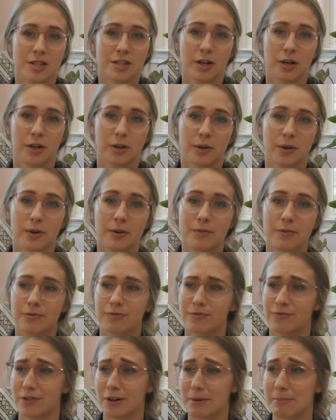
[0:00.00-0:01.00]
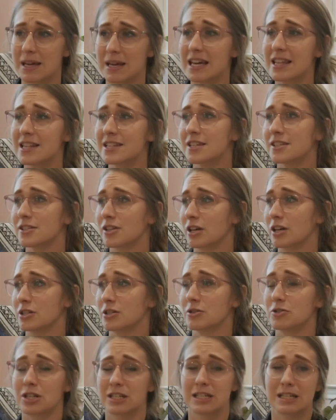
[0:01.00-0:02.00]
So for me, this is
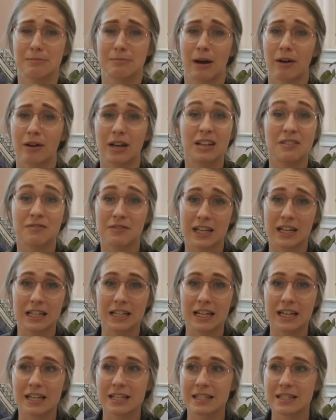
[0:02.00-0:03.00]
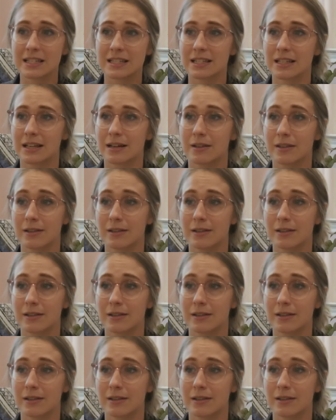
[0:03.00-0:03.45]
also just about convenience.